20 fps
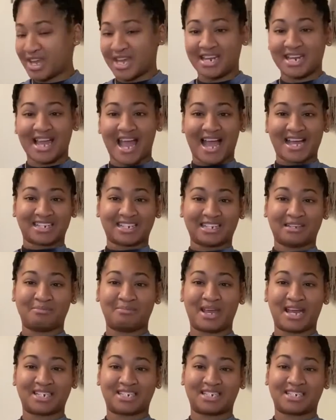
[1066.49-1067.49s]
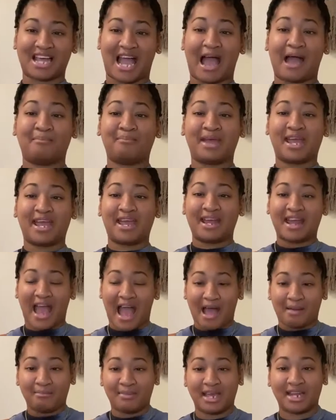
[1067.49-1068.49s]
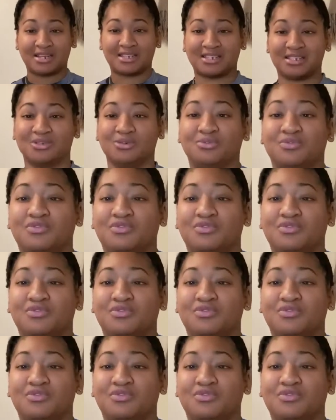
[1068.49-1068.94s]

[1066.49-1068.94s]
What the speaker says: and it actually matches. I made a suit for